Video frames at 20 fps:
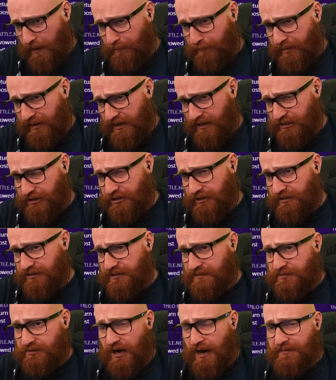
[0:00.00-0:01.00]
be sure to
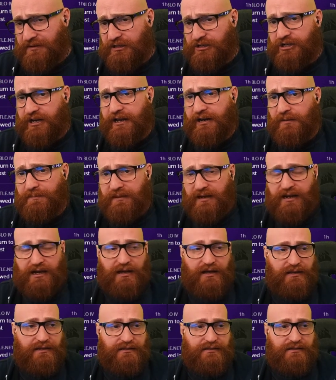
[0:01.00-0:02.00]
subscribe to the channel
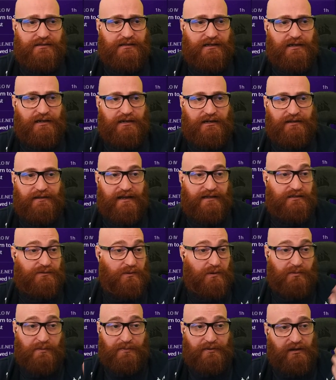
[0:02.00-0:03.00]
because that's
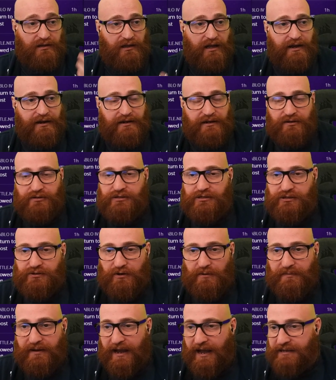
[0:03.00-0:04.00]
where we put a lot of Heroes of
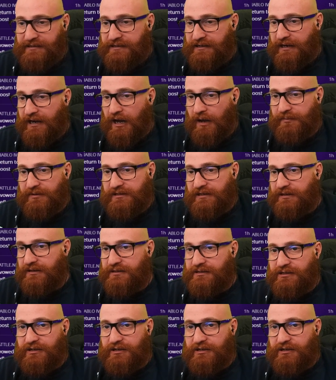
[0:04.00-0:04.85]
Storm casting commentary.